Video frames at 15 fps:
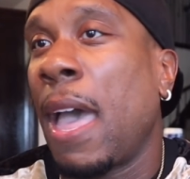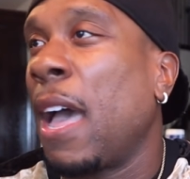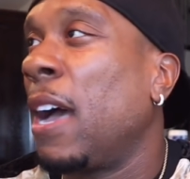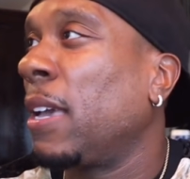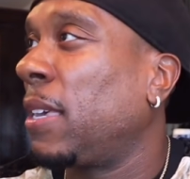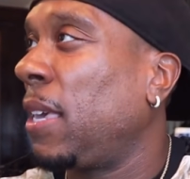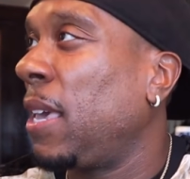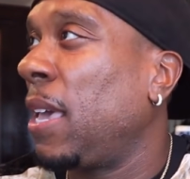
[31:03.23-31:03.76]

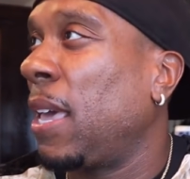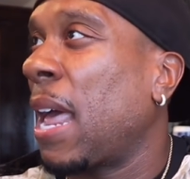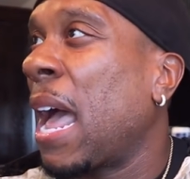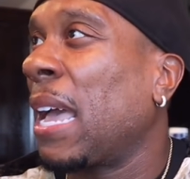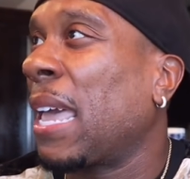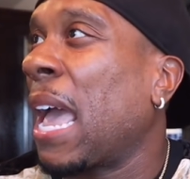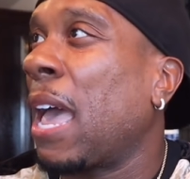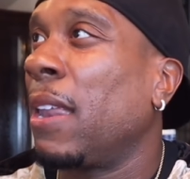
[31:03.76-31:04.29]
Again,
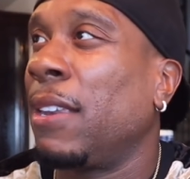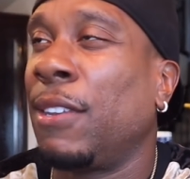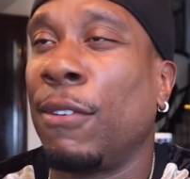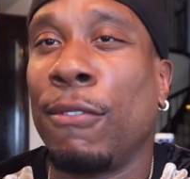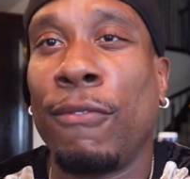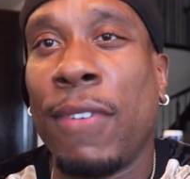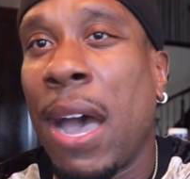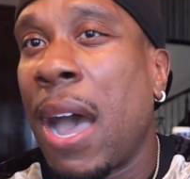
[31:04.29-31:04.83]
I got
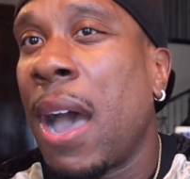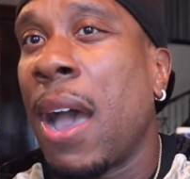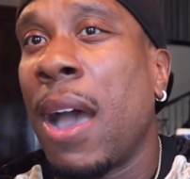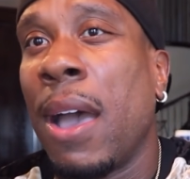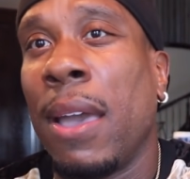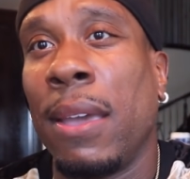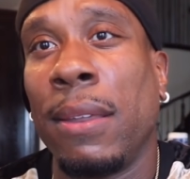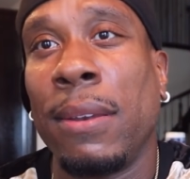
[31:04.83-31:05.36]

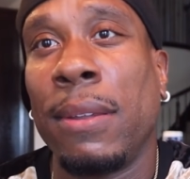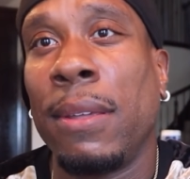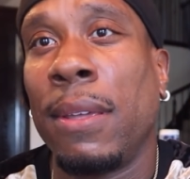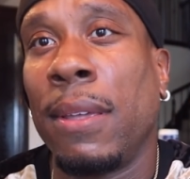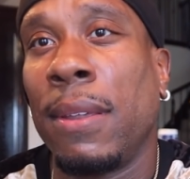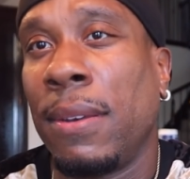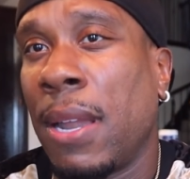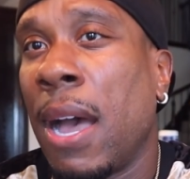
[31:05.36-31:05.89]
divine
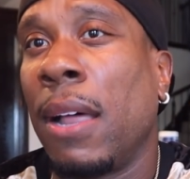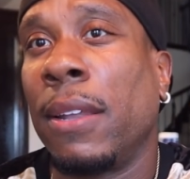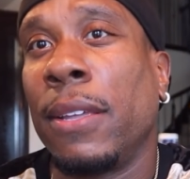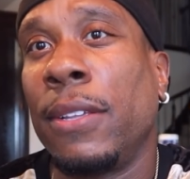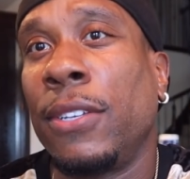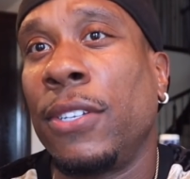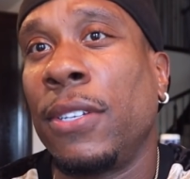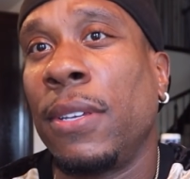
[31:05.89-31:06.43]

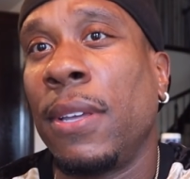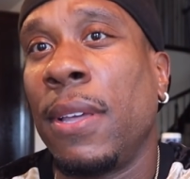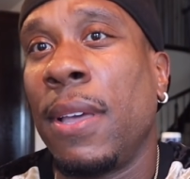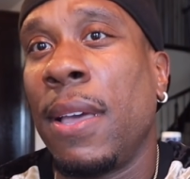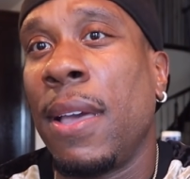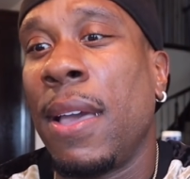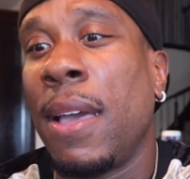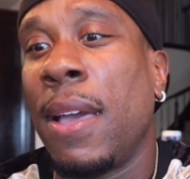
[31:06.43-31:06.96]
knowledge.
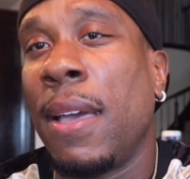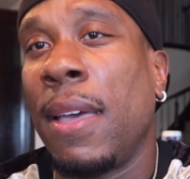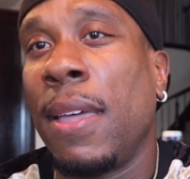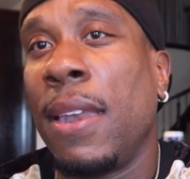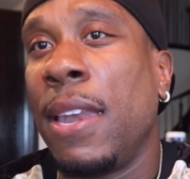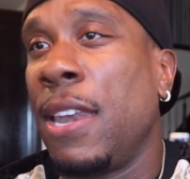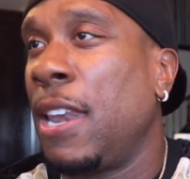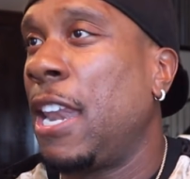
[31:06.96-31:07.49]

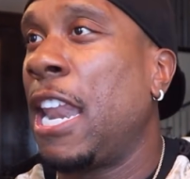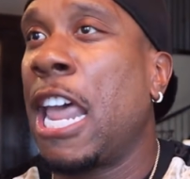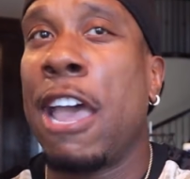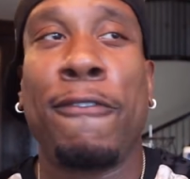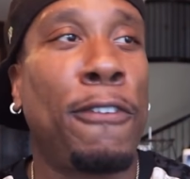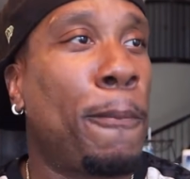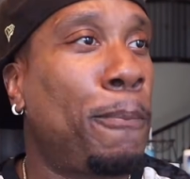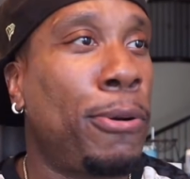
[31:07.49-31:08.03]

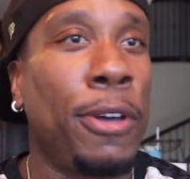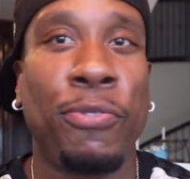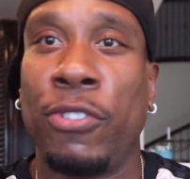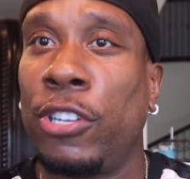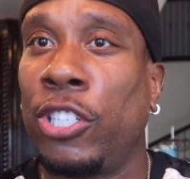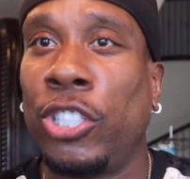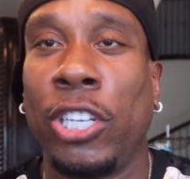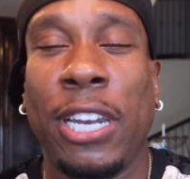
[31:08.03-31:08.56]
Never put
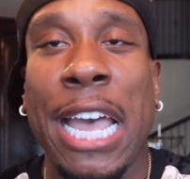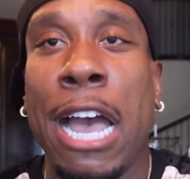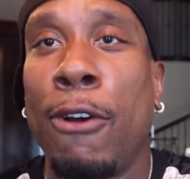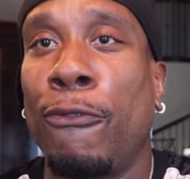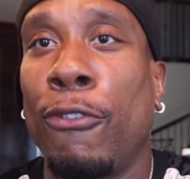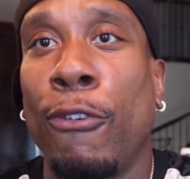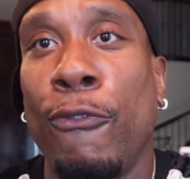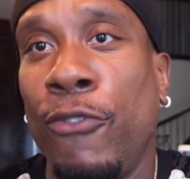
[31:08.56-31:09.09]
the shit
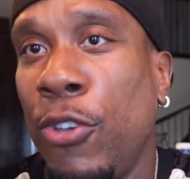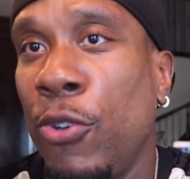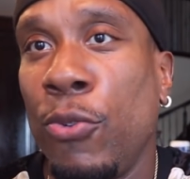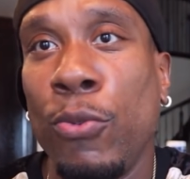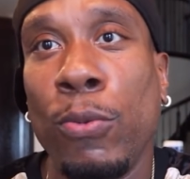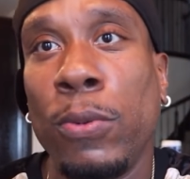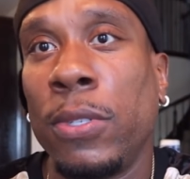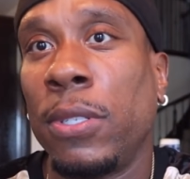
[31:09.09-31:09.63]
out for
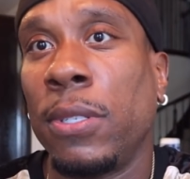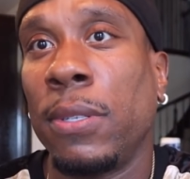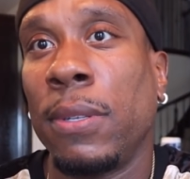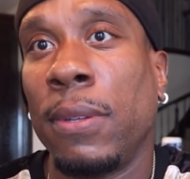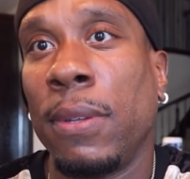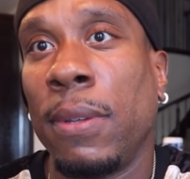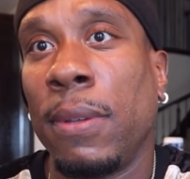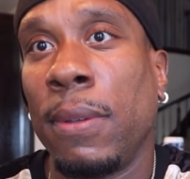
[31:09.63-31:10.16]
views.
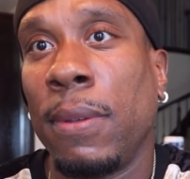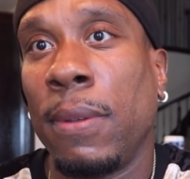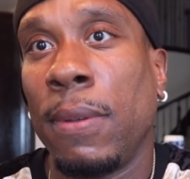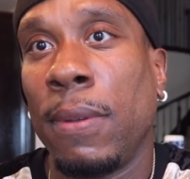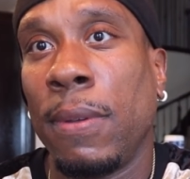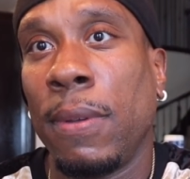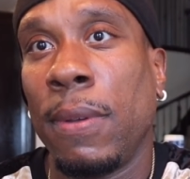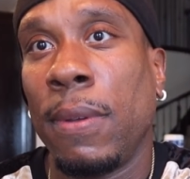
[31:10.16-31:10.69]

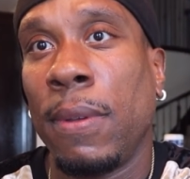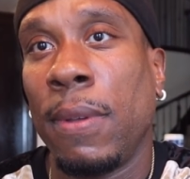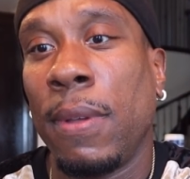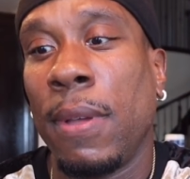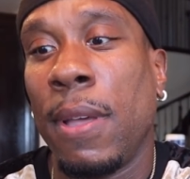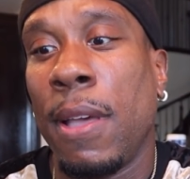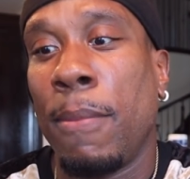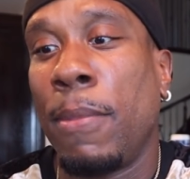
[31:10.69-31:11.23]

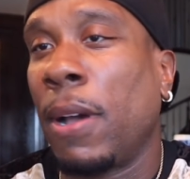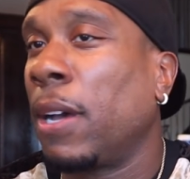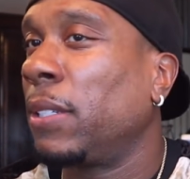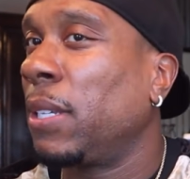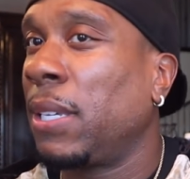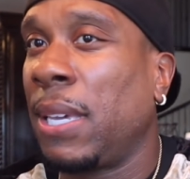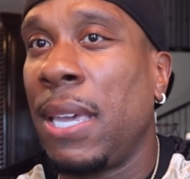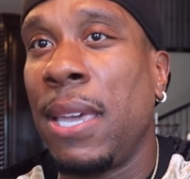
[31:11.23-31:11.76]

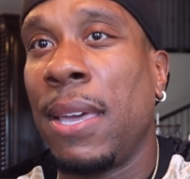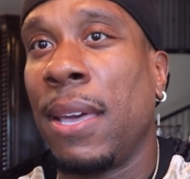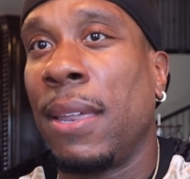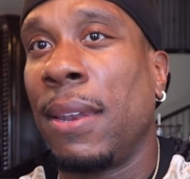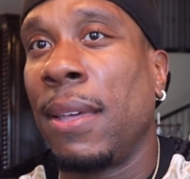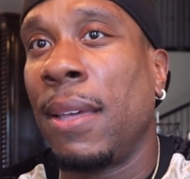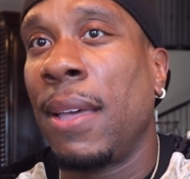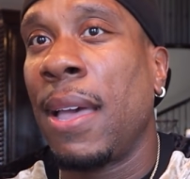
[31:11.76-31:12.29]
Because
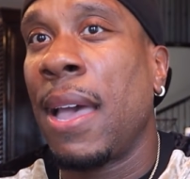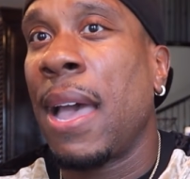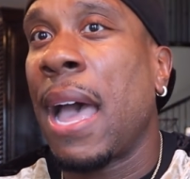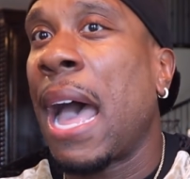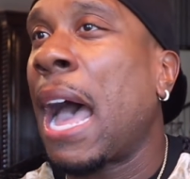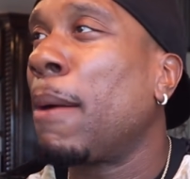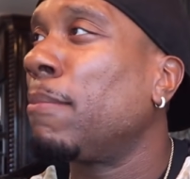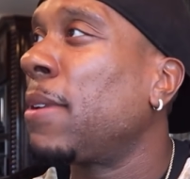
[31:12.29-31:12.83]
again,
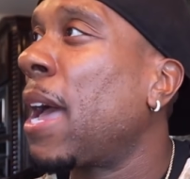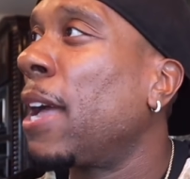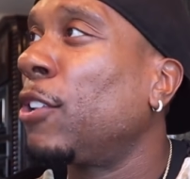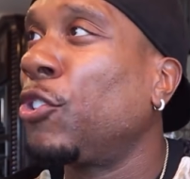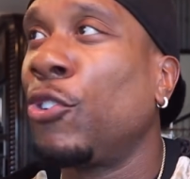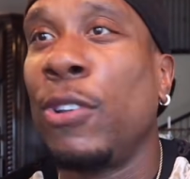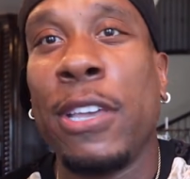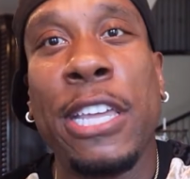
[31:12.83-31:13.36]
I'm
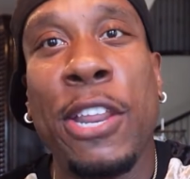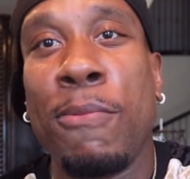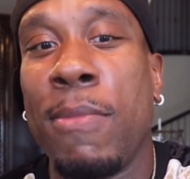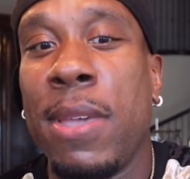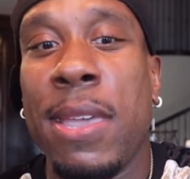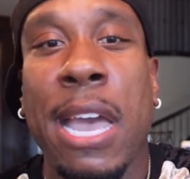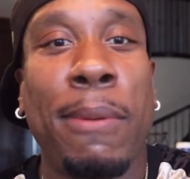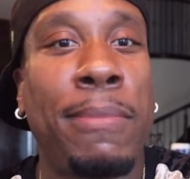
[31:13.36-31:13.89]
not your
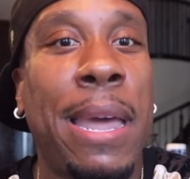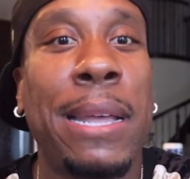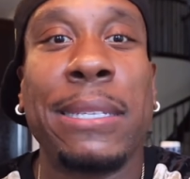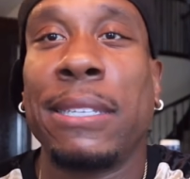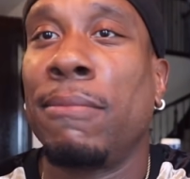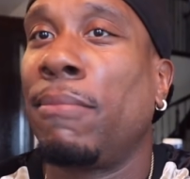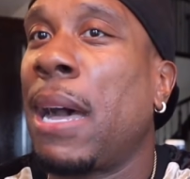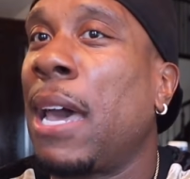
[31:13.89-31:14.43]
enemy. I'm not
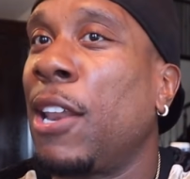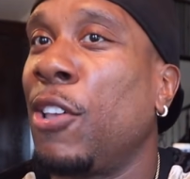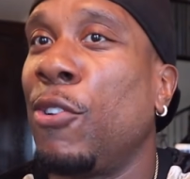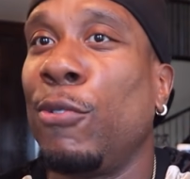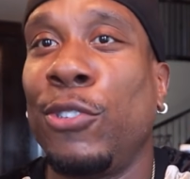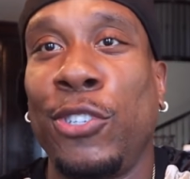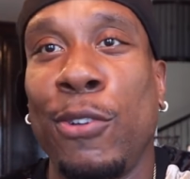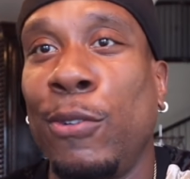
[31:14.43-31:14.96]
somebody
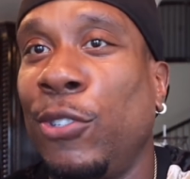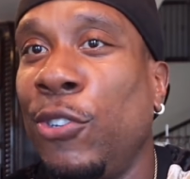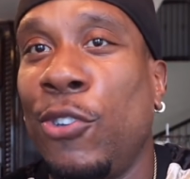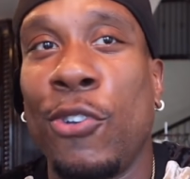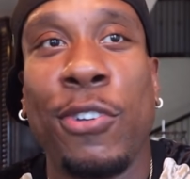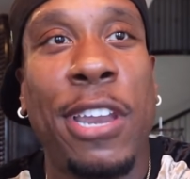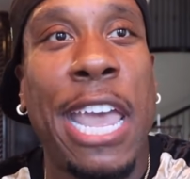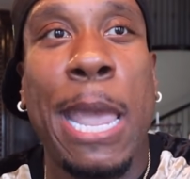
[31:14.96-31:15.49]
who's using
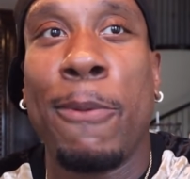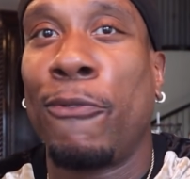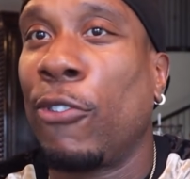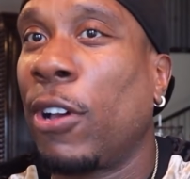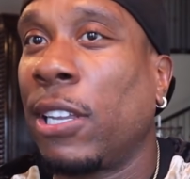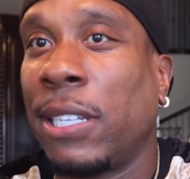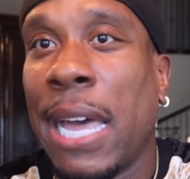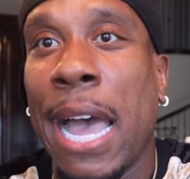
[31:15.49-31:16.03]
your name
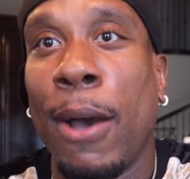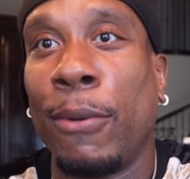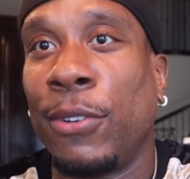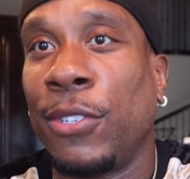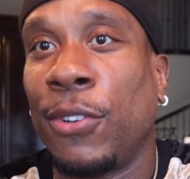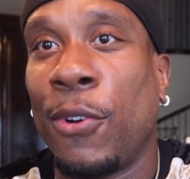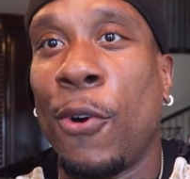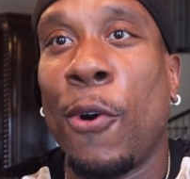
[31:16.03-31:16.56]
for clout.